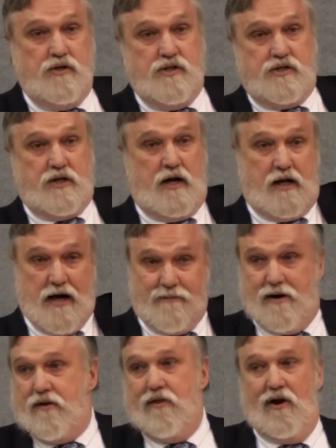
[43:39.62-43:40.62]
you're just going to
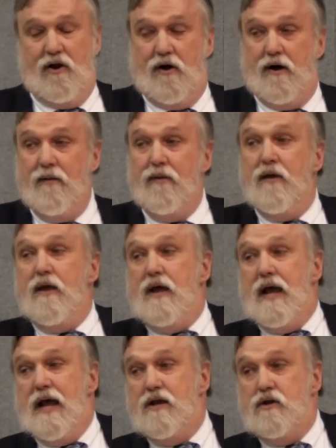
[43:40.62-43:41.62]
come under the law,
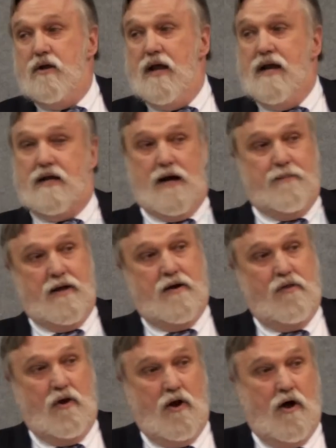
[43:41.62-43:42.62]
and, and coming
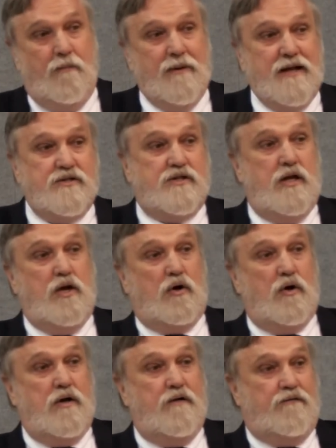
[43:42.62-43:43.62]
under the law means that
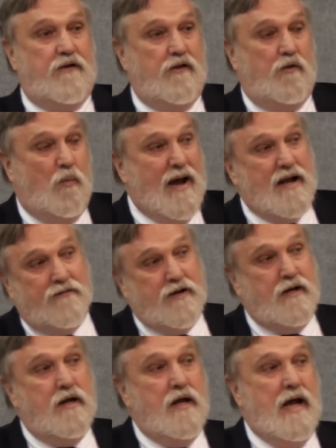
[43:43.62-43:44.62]
you're going to feel the weight of
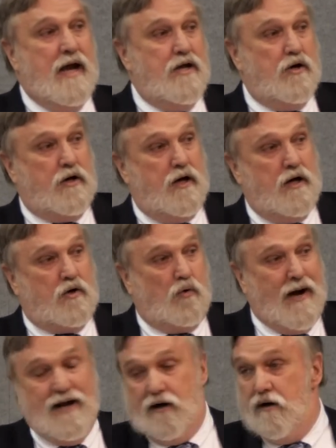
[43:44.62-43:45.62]
it, and you're going to
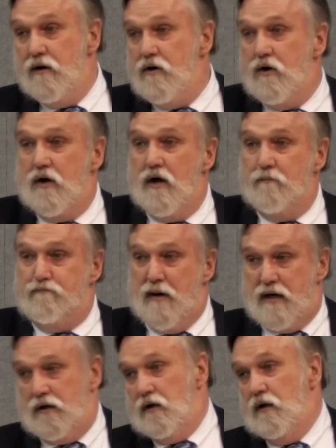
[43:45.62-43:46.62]
crater. You're going to
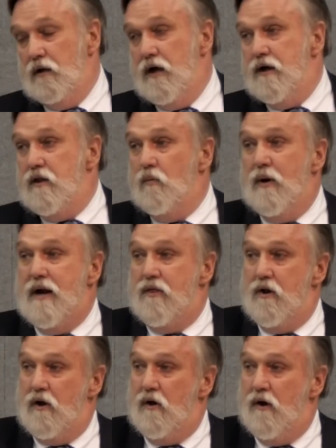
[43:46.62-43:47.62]
buckle under the weight of
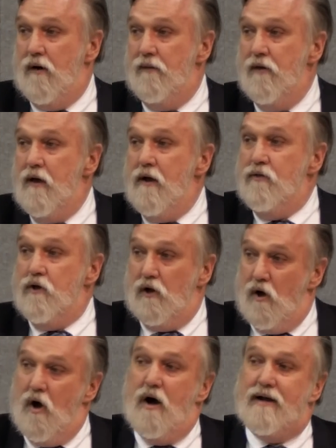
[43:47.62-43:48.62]
the law. The
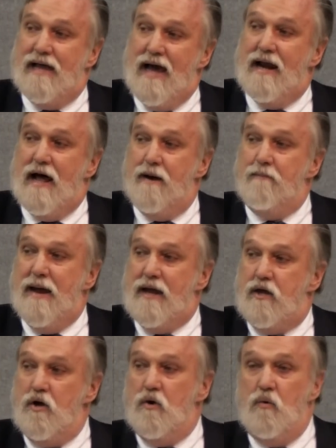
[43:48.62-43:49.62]
law cannot
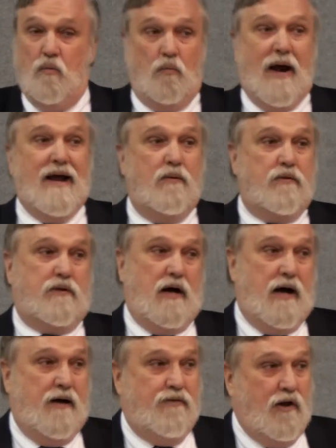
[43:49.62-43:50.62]
make you right with
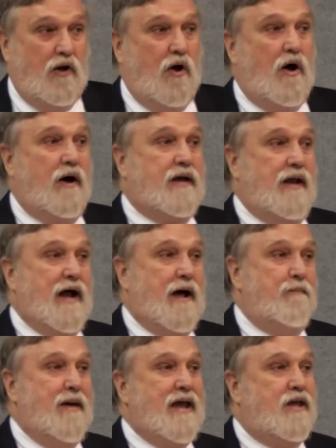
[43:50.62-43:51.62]
God. The law
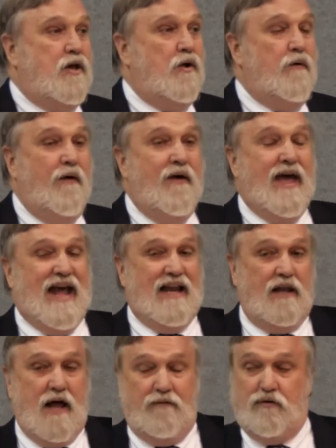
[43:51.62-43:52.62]
cannot make you a
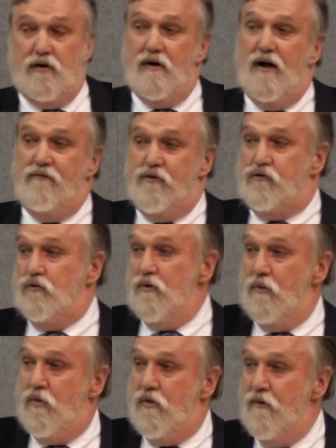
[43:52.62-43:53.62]
lover of the
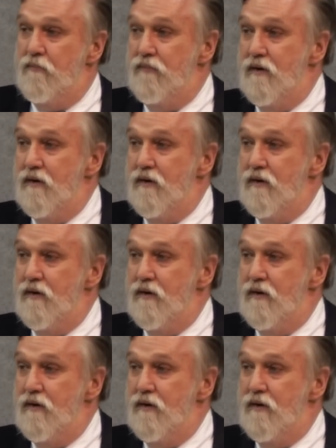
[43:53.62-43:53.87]
truth.